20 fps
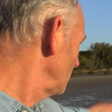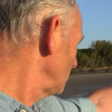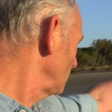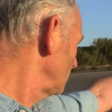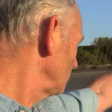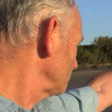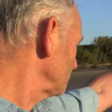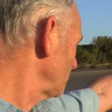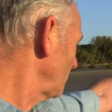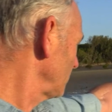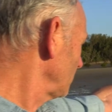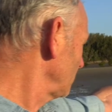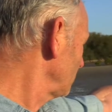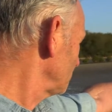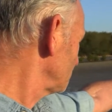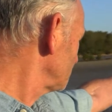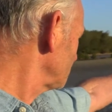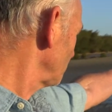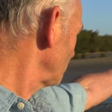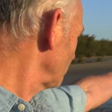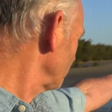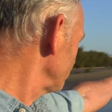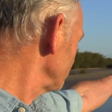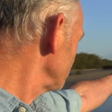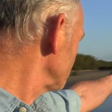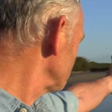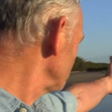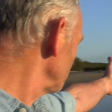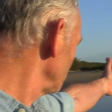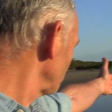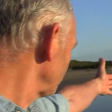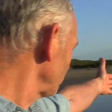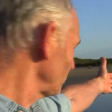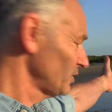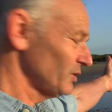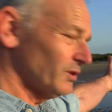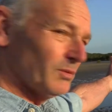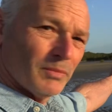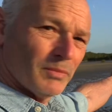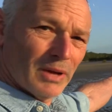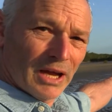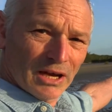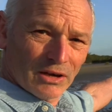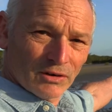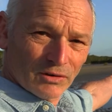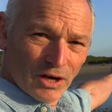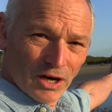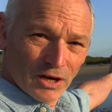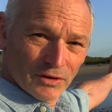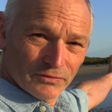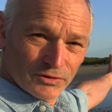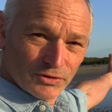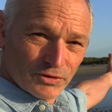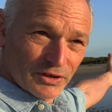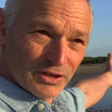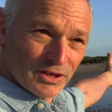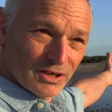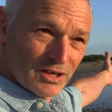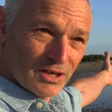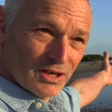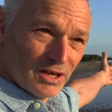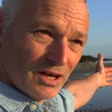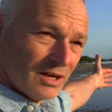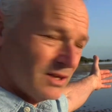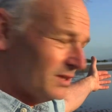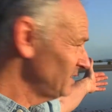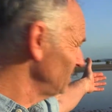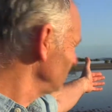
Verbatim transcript: I'm taking a shot of this beautiful little mangrove tree here